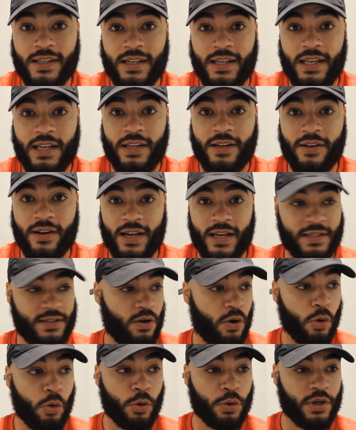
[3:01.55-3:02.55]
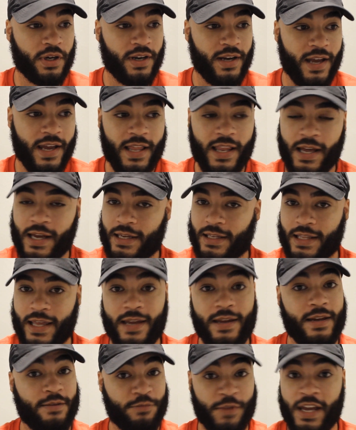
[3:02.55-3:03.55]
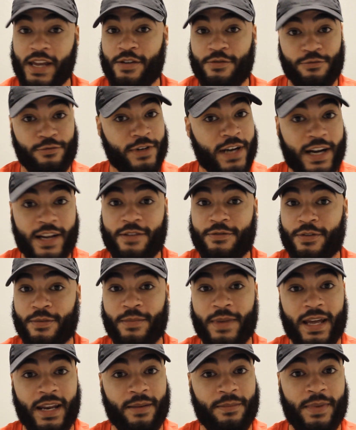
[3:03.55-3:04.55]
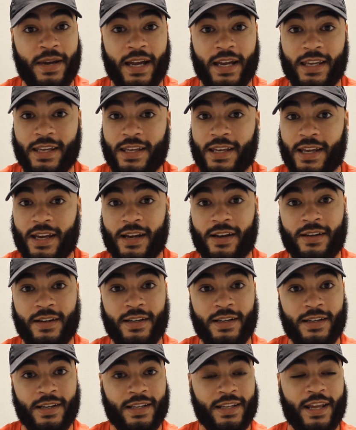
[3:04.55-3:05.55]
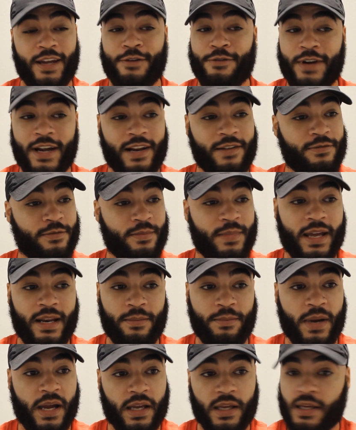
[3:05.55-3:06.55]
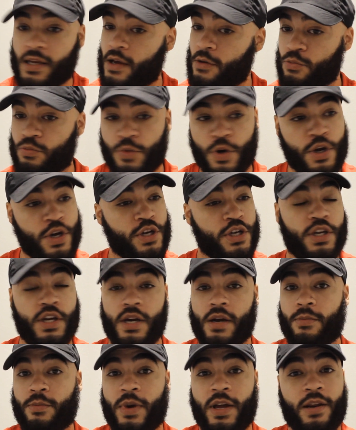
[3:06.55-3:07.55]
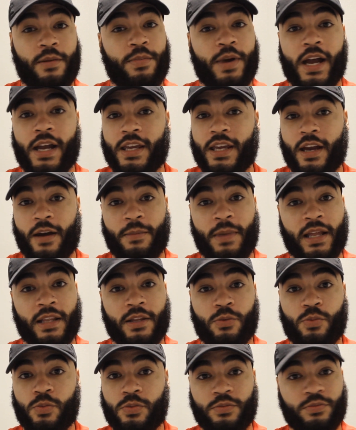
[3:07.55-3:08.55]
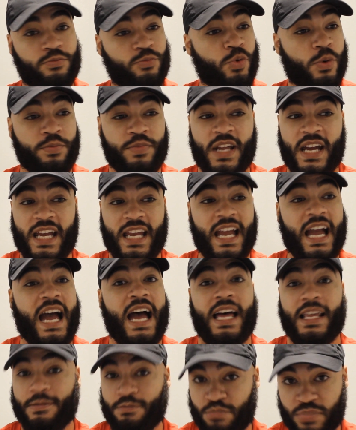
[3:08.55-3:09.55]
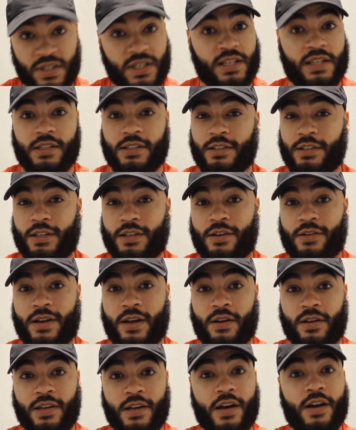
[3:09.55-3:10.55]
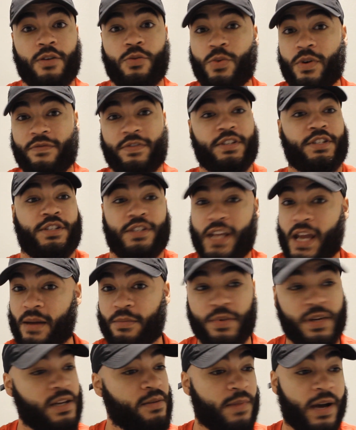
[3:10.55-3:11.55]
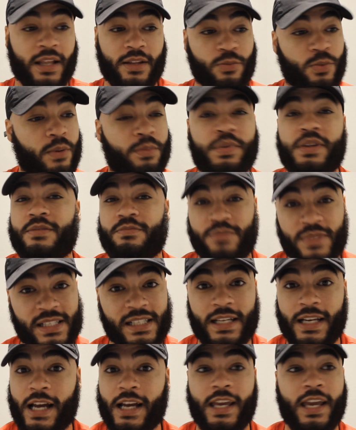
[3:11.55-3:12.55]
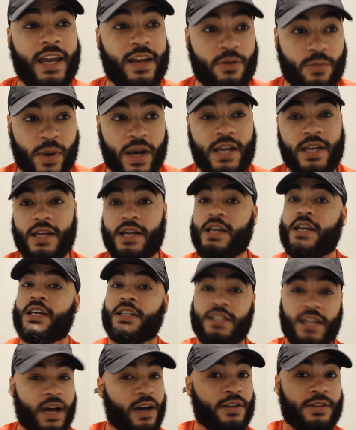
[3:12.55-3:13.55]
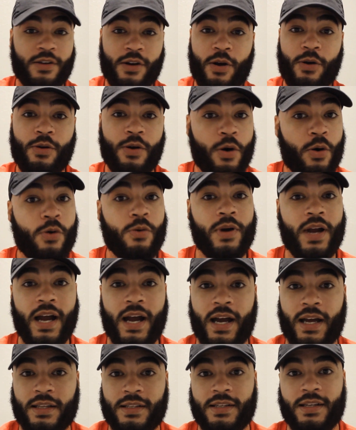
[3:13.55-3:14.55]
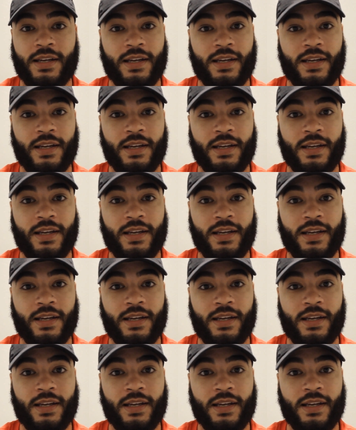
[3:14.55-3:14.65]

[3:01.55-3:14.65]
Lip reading: that's older, they ready for Manny Pacquiao. They ready for Manny Pacquiao. Yeah, Manny Pacquiao about to whoop that guy's butt. That young whippersnapper, he about to whoop his butt. I can't wait. Shout out to those old guys.